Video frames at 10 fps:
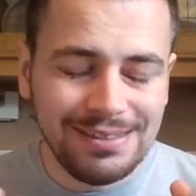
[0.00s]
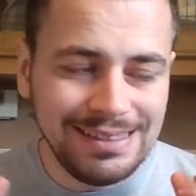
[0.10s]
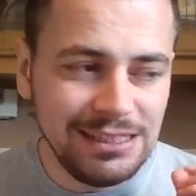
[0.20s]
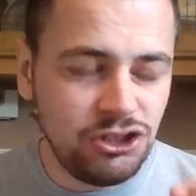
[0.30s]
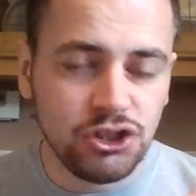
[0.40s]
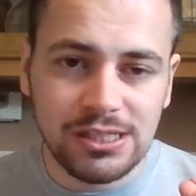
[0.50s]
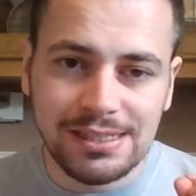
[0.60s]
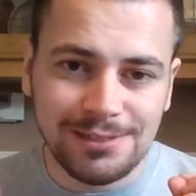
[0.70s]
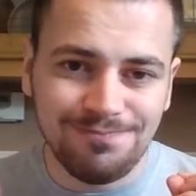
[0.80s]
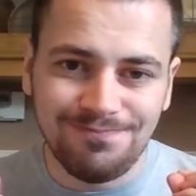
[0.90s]
it
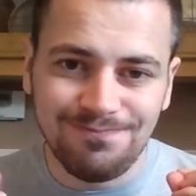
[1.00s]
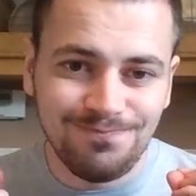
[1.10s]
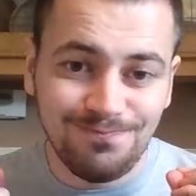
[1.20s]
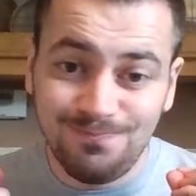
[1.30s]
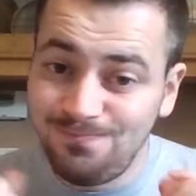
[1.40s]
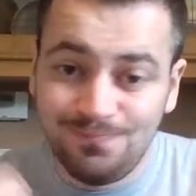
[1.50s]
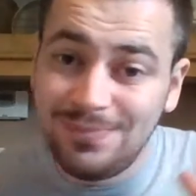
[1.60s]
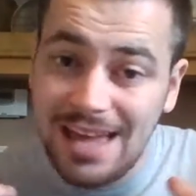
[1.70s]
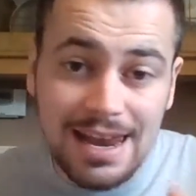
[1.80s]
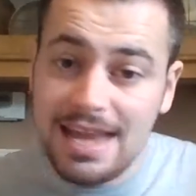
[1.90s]
just,
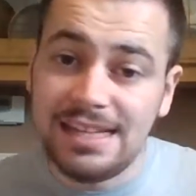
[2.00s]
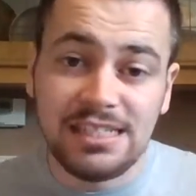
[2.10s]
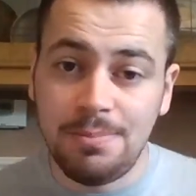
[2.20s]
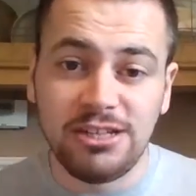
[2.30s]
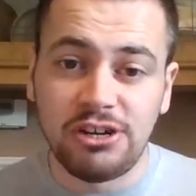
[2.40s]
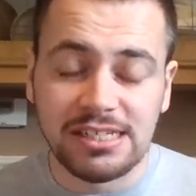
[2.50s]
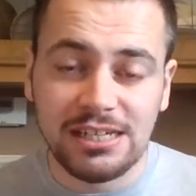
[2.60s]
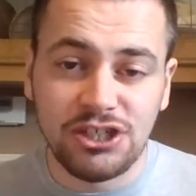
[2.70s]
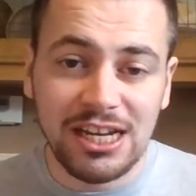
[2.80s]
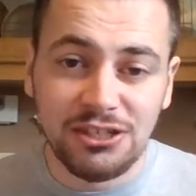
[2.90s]
there needs to be
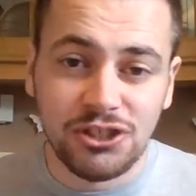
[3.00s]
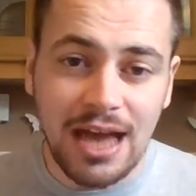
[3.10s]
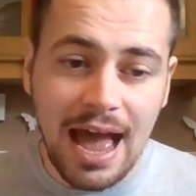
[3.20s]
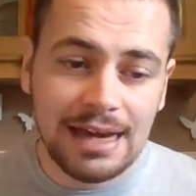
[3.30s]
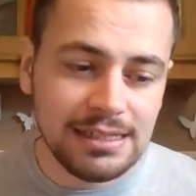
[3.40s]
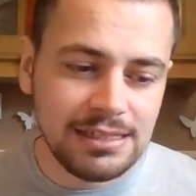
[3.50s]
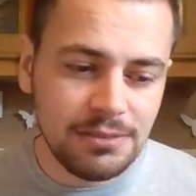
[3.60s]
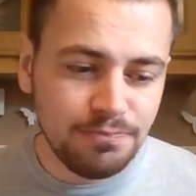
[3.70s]
drastic change. And